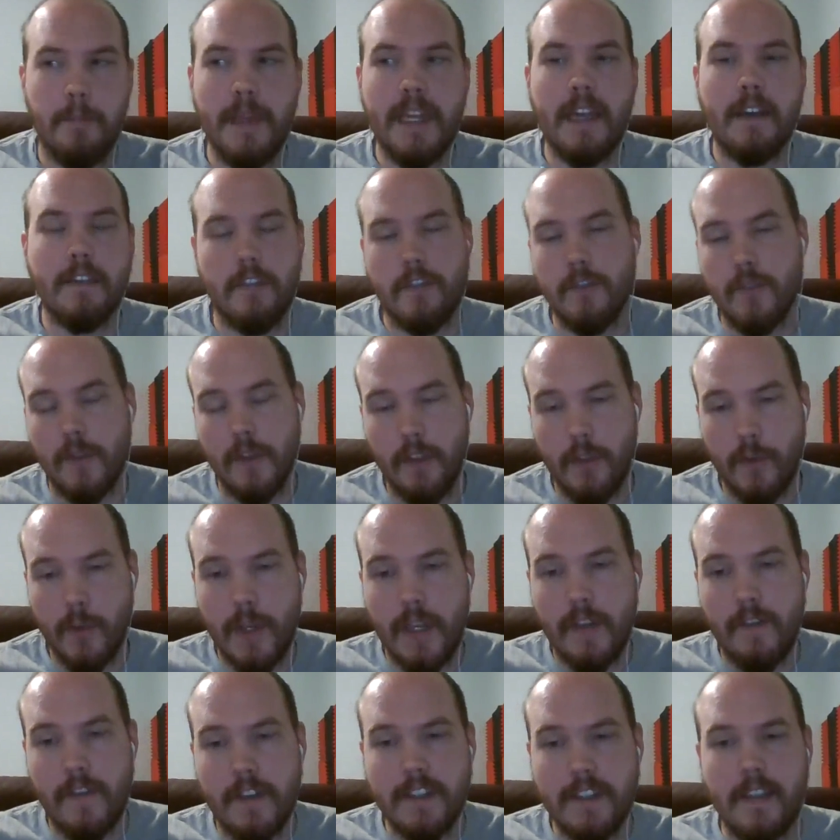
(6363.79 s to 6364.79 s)
because there's only
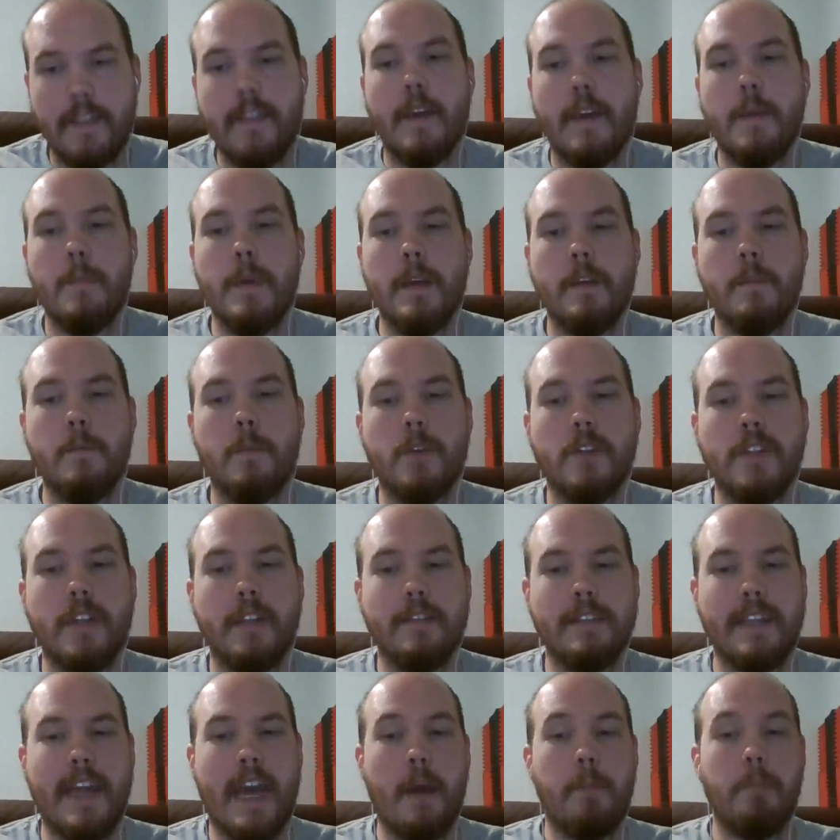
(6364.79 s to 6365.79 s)
3 of us, I think it makes more
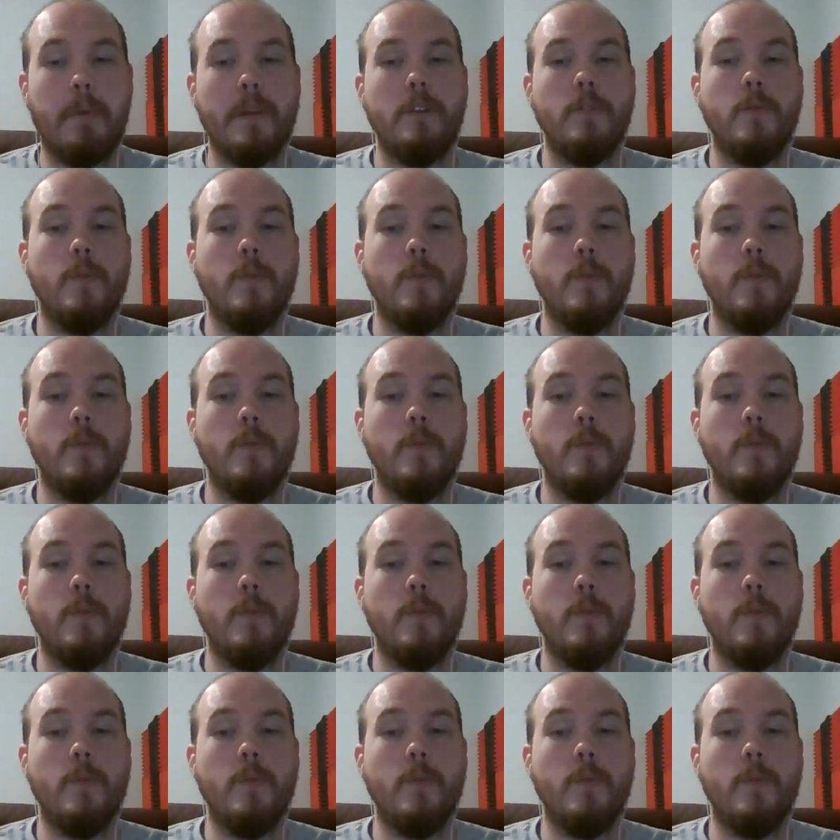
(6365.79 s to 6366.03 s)
sense to happen